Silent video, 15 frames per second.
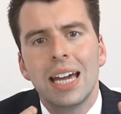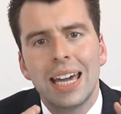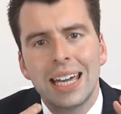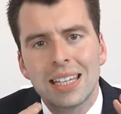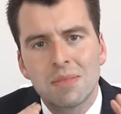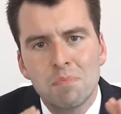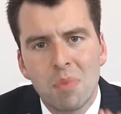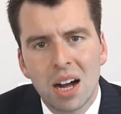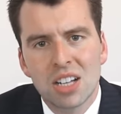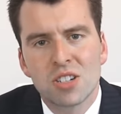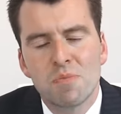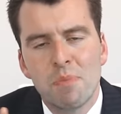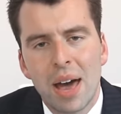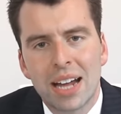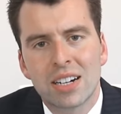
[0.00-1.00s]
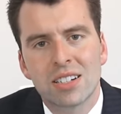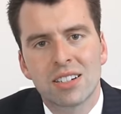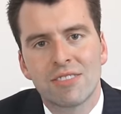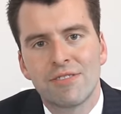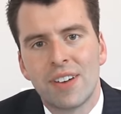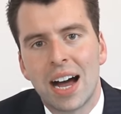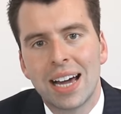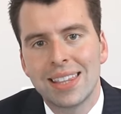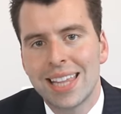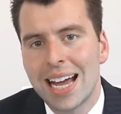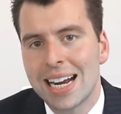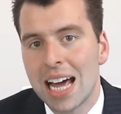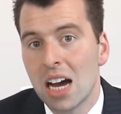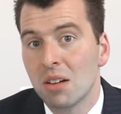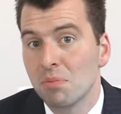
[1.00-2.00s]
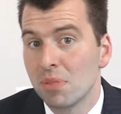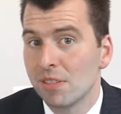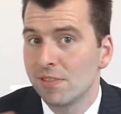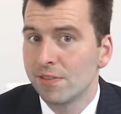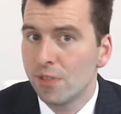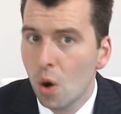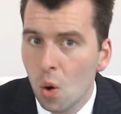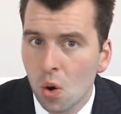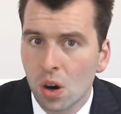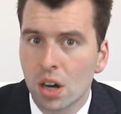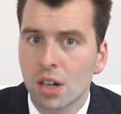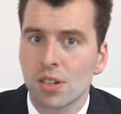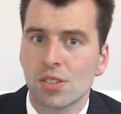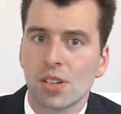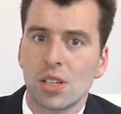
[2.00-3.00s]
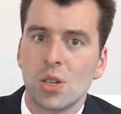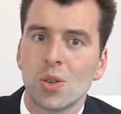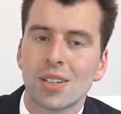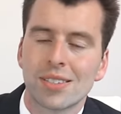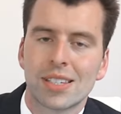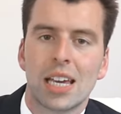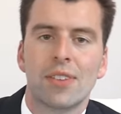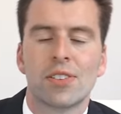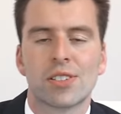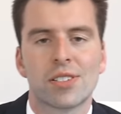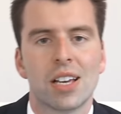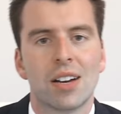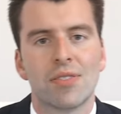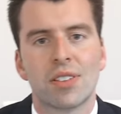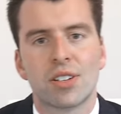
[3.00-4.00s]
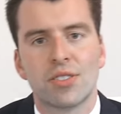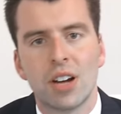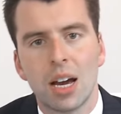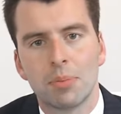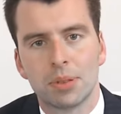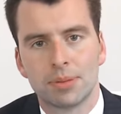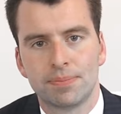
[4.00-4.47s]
It's much better to find that out before so you can save yourself the trip.